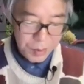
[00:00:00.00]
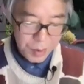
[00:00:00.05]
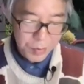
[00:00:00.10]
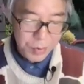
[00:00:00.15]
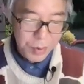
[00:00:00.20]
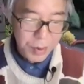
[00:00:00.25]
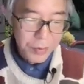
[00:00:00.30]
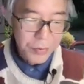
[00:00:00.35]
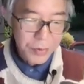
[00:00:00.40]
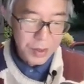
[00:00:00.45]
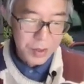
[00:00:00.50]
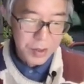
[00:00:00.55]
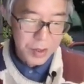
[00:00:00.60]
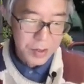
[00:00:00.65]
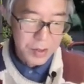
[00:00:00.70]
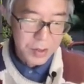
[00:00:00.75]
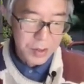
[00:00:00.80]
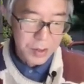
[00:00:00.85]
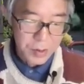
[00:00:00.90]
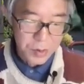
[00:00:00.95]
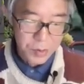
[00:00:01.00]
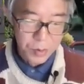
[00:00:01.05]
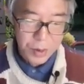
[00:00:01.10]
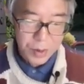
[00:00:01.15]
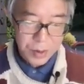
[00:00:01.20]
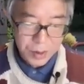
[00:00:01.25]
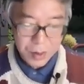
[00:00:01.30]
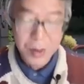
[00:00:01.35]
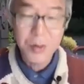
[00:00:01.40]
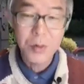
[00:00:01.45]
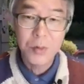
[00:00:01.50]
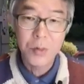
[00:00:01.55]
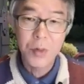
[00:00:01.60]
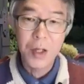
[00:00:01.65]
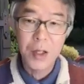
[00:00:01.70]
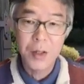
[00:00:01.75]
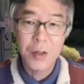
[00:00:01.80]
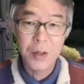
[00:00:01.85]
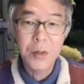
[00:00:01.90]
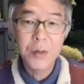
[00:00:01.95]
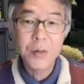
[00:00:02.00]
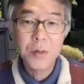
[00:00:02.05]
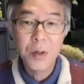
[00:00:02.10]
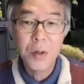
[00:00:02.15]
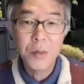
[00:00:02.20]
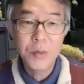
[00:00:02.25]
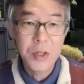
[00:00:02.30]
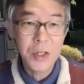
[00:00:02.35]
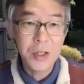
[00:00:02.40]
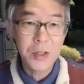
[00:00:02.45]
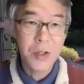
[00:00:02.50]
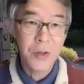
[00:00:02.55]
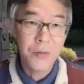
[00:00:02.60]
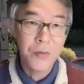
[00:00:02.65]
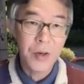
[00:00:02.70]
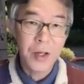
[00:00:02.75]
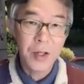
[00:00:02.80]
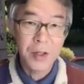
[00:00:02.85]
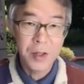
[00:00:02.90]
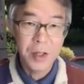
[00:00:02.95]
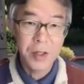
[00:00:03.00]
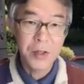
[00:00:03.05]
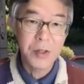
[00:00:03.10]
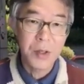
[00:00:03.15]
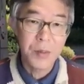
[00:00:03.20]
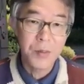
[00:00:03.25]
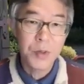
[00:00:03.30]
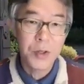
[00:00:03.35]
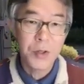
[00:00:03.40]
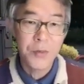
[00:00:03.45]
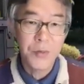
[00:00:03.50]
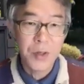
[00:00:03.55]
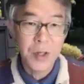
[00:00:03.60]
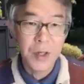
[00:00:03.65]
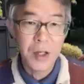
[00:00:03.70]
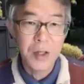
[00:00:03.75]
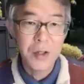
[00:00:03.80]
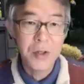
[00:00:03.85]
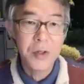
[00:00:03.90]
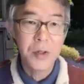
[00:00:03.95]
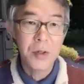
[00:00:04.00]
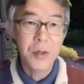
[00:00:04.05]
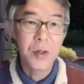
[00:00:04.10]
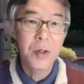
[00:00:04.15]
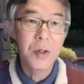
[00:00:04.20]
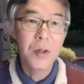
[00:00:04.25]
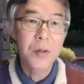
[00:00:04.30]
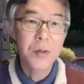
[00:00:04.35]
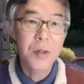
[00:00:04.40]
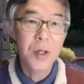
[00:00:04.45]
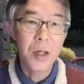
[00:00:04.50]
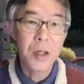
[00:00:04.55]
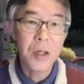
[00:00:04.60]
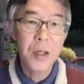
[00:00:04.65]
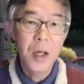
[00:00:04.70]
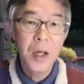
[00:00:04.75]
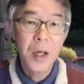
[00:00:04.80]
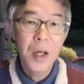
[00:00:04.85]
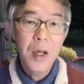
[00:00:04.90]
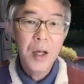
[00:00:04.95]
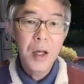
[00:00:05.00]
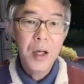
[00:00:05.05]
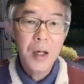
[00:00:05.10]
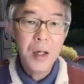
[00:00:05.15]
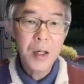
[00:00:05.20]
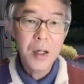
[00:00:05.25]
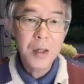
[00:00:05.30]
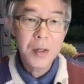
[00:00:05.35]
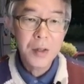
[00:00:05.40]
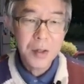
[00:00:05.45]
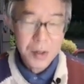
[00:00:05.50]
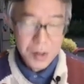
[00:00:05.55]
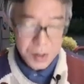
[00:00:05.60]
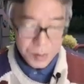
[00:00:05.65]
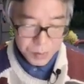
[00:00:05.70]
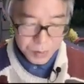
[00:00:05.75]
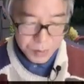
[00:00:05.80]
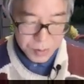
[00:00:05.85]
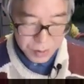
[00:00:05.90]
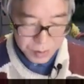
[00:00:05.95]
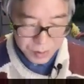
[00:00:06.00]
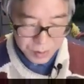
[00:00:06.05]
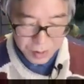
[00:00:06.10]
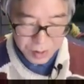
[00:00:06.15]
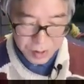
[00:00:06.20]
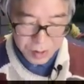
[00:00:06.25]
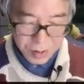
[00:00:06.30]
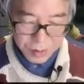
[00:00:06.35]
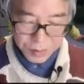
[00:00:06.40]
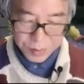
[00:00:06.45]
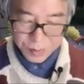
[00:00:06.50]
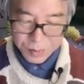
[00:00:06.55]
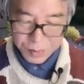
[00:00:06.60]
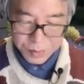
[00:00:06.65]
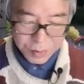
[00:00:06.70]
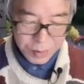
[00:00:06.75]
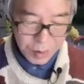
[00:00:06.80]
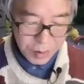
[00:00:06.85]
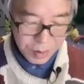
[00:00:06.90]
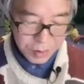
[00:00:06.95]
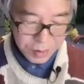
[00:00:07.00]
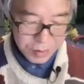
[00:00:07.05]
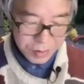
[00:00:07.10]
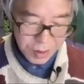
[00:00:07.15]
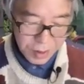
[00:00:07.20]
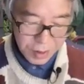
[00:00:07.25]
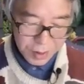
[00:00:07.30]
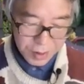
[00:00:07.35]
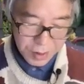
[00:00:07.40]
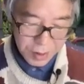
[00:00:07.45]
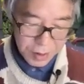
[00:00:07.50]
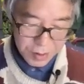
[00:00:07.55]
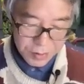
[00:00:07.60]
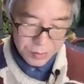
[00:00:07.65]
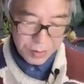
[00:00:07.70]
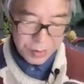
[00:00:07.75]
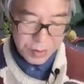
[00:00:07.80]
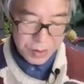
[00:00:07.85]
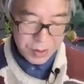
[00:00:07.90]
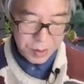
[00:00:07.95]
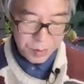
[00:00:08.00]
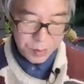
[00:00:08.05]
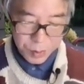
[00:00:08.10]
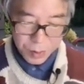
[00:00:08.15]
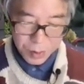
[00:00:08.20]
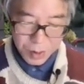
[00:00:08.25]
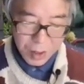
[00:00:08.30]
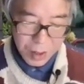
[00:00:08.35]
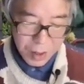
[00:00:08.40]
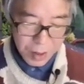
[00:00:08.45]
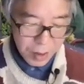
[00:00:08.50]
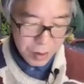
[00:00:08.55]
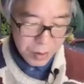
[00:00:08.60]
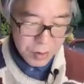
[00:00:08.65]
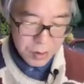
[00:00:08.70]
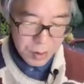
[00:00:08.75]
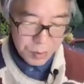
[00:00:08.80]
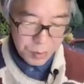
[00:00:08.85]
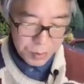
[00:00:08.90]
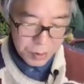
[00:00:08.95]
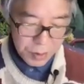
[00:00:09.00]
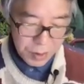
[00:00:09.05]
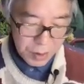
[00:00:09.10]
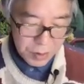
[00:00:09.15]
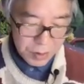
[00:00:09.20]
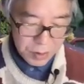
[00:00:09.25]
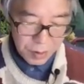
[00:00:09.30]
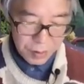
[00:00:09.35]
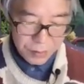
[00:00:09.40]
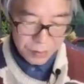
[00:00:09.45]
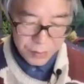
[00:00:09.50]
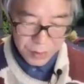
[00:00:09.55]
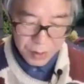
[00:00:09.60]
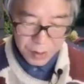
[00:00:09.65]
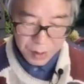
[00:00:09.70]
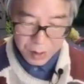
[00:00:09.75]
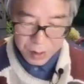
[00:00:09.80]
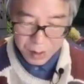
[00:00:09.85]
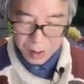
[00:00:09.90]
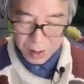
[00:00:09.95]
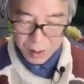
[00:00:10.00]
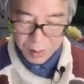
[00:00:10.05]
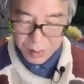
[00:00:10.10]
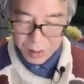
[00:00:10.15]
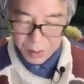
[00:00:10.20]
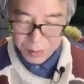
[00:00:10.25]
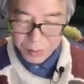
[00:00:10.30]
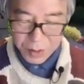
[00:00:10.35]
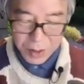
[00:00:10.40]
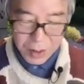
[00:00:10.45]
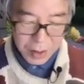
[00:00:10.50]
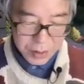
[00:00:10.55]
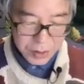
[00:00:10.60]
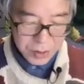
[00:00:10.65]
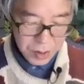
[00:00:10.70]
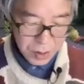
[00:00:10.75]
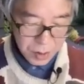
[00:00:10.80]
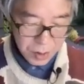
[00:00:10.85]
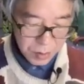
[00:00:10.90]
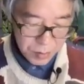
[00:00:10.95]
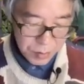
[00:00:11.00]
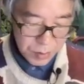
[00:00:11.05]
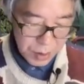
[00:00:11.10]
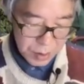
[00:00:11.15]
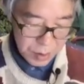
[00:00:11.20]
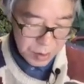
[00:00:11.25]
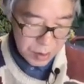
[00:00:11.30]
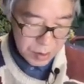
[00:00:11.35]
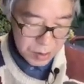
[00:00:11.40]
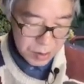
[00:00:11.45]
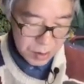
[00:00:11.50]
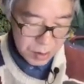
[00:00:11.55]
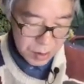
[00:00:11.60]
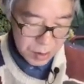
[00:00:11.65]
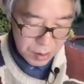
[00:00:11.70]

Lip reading: briefly discuss one way of justifying this simplification. Okay, the idea is very simple. Here's the potential V, but we assume that this